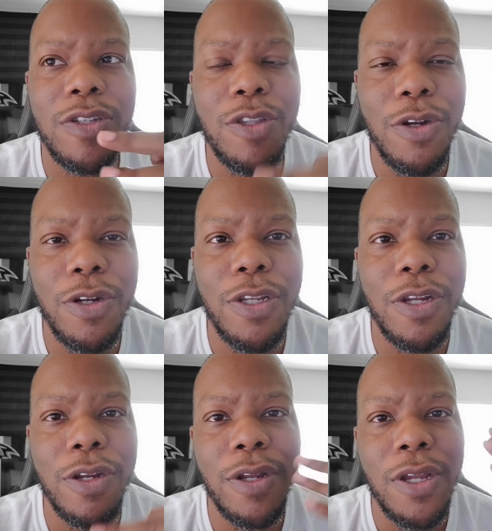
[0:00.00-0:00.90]
Third
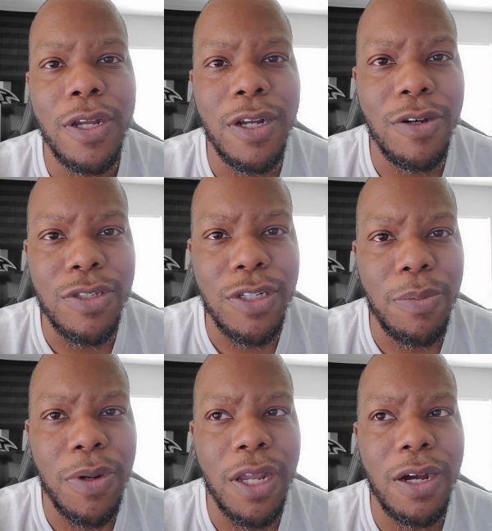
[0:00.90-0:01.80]
year, goes to the
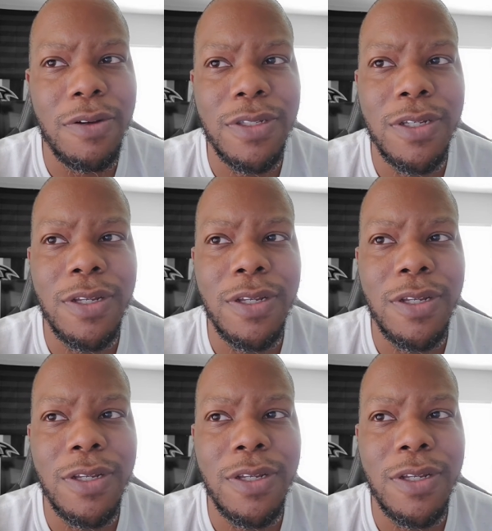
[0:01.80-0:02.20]
playoffs.